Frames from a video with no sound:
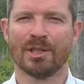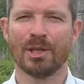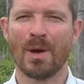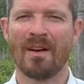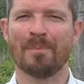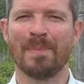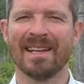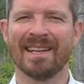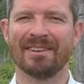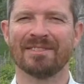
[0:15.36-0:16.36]
Do you have a
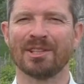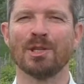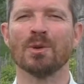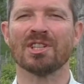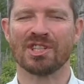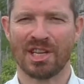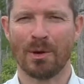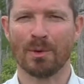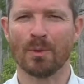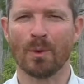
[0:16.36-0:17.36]
big gift that you want to
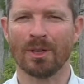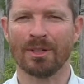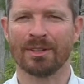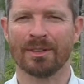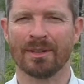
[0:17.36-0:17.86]
share with the world?